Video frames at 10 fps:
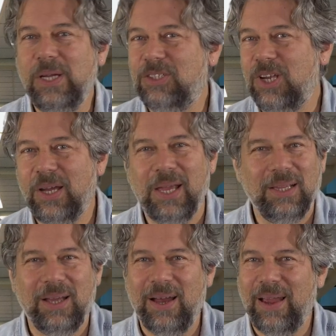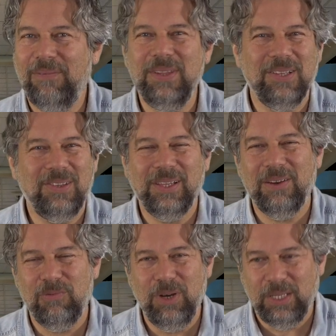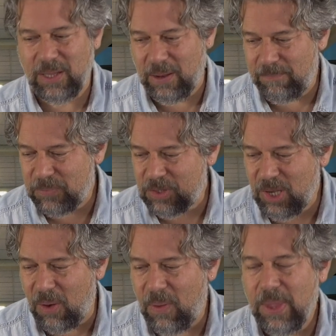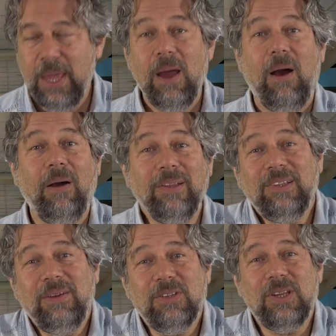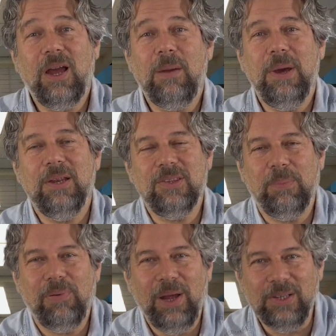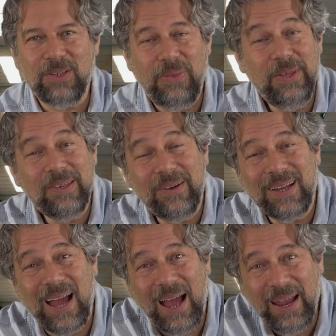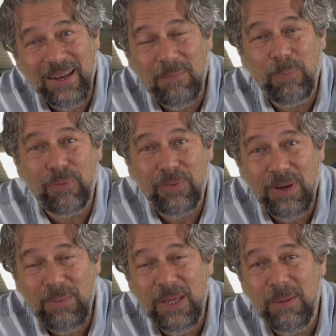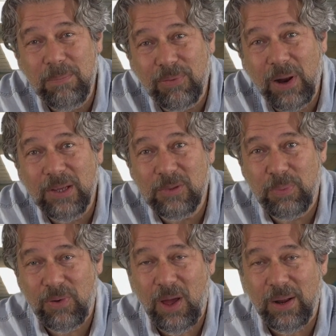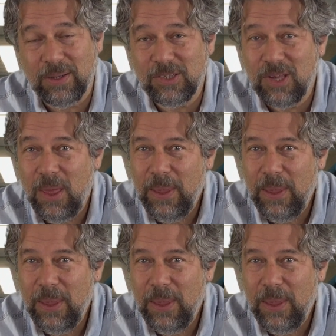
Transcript: chugging along. Everything's looking real good. So all that's left to talk about is the price, and these are kind of premium price products.